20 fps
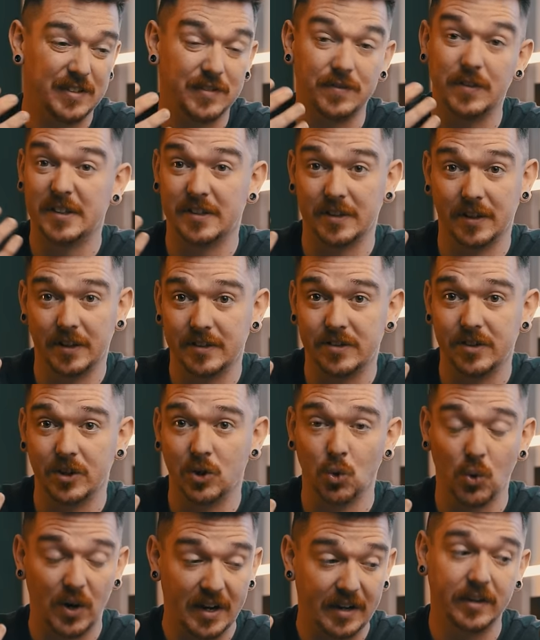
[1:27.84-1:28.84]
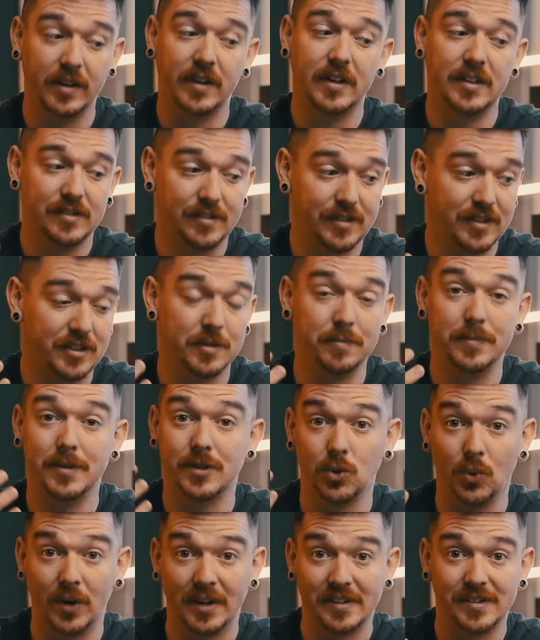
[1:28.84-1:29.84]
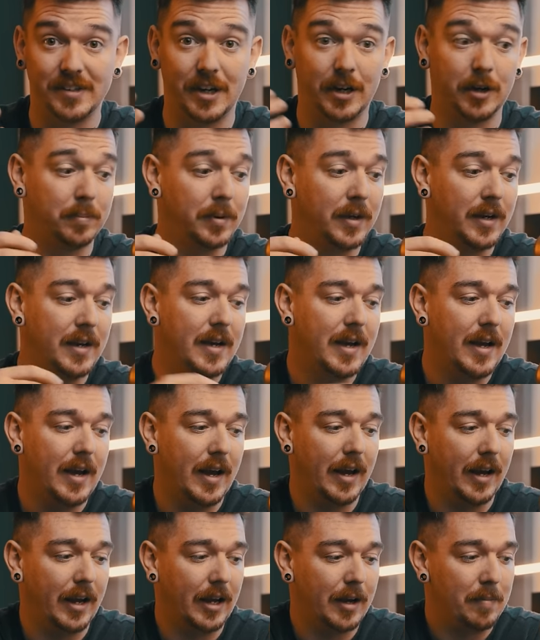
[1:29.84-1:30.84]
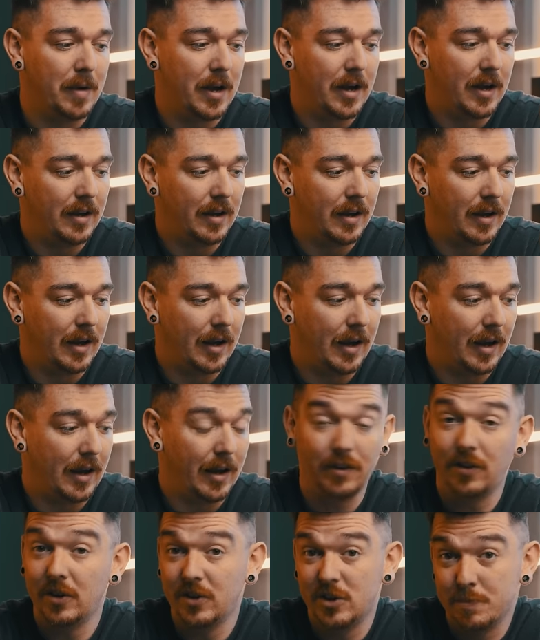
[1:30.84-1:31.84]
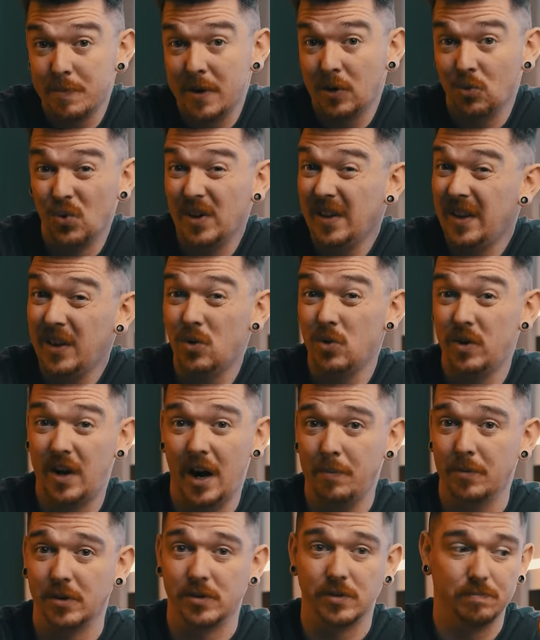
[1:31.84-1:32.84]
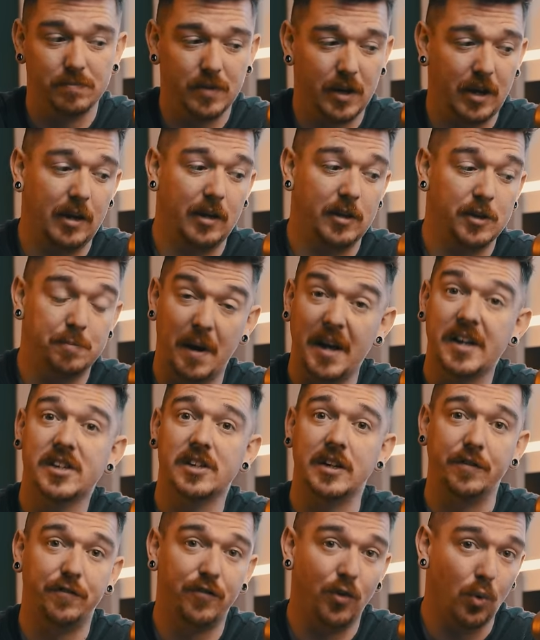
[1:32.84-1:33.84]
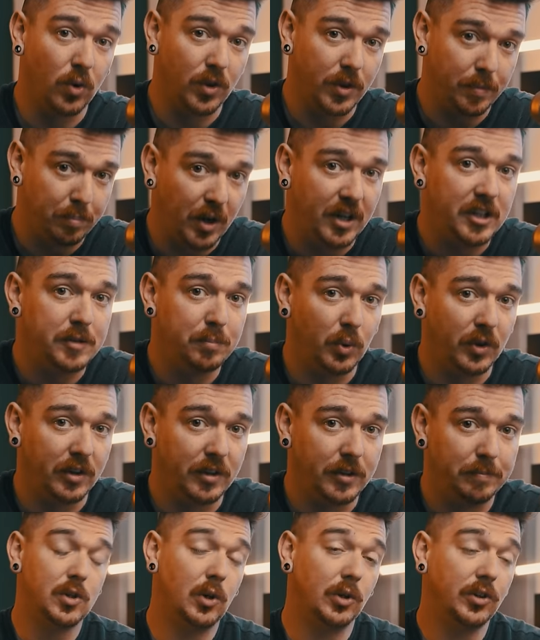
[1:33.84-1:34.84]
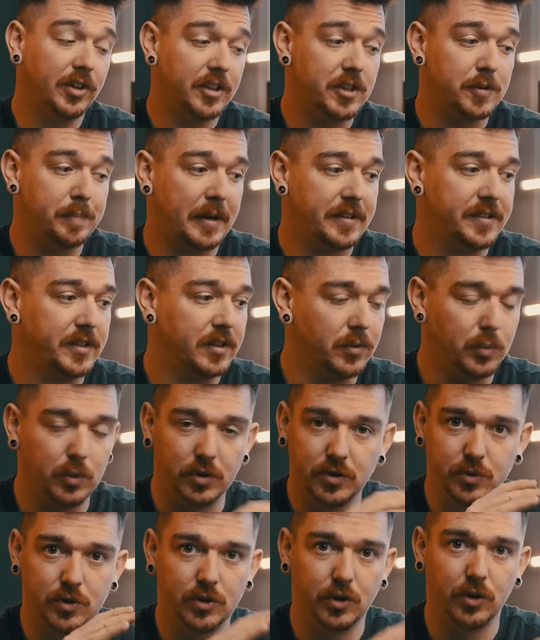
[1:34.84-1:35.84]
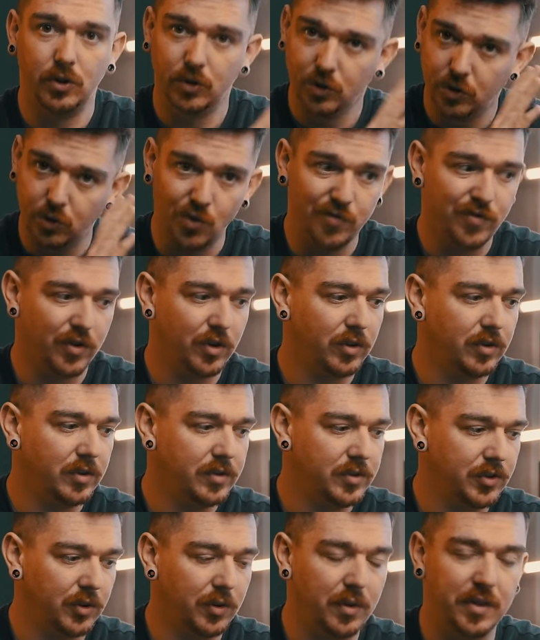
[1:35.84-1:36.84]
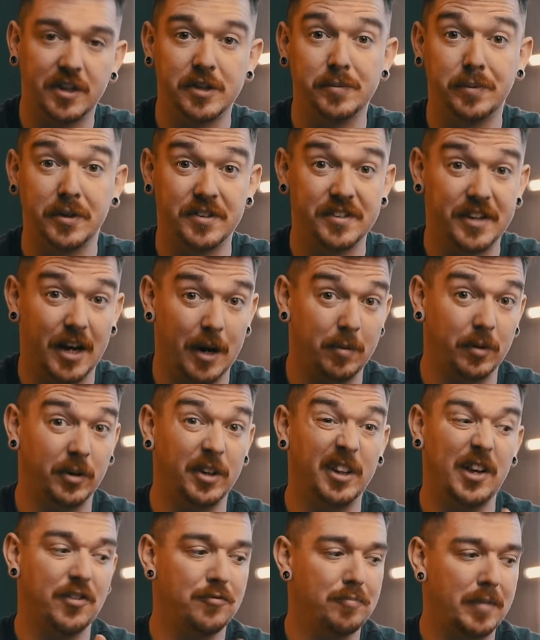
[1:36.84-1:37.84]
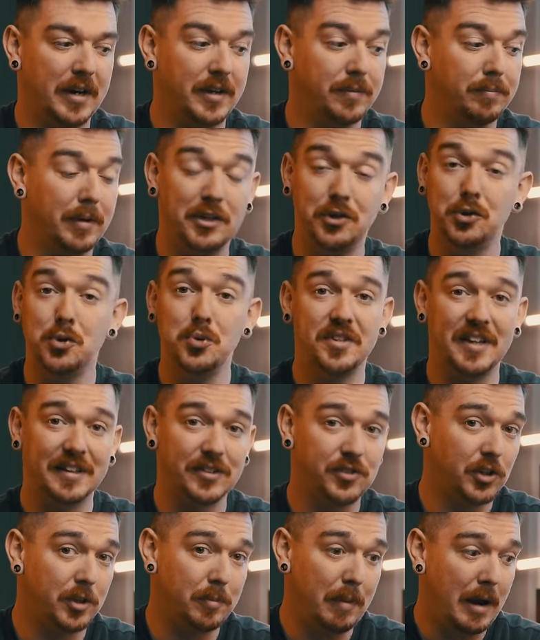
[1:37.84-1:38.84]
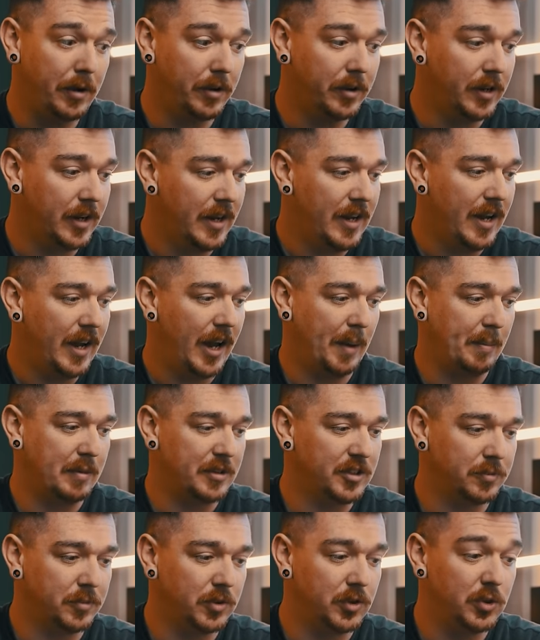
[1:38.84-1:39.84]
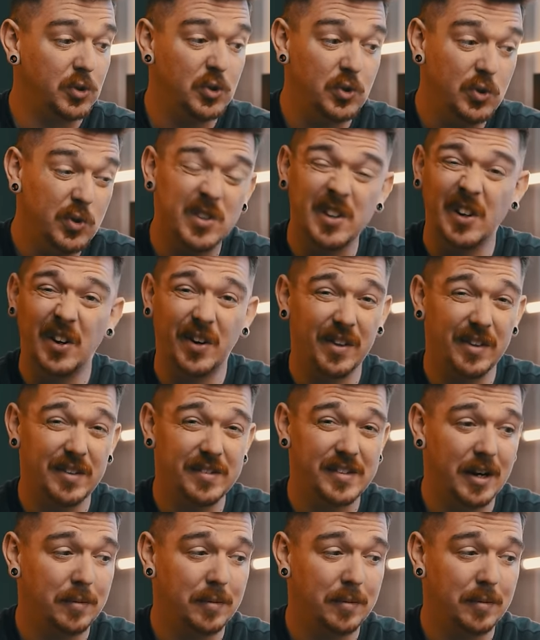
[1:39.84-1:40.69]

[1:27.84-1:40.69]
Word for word: It's, it's, a, it's a great system. It's a great setup. Um, and they just make really good cameras, uh, especially for the price point. So looking at the specs here, we're just going to look over certain things about this camera. I'm going to give my, my two cents on the matter um, as someone who's used a lot of these